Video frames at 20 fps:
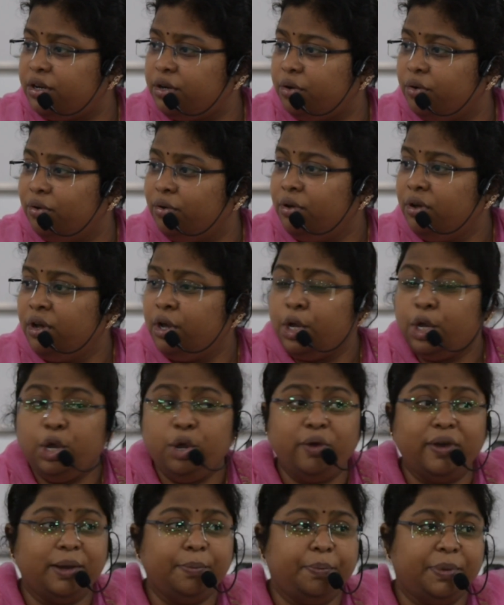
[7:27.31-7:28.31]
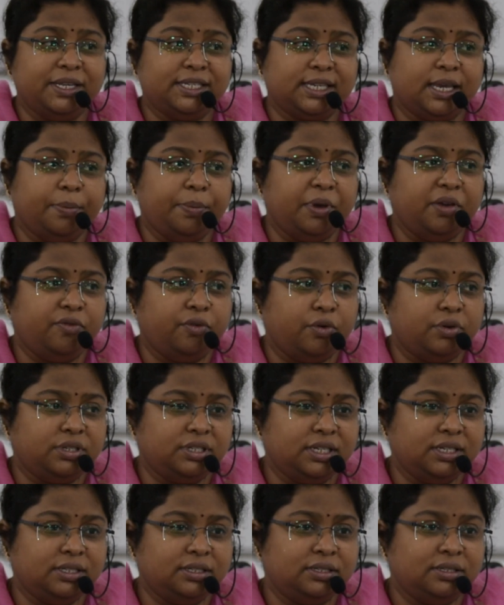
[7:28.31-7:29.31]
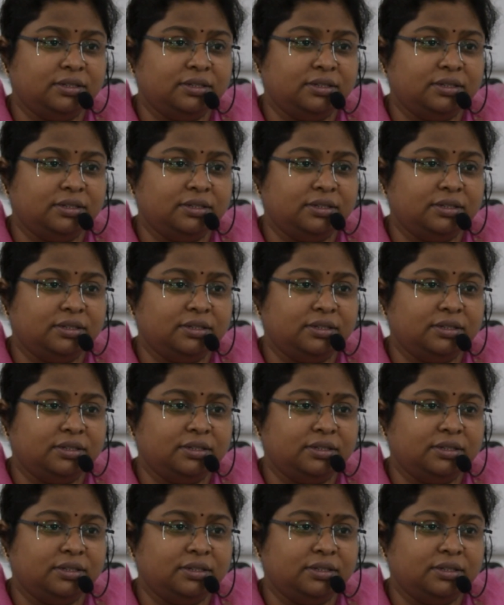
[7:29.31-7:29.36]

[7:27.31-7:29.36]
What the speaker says: to UN peacekeeping forces,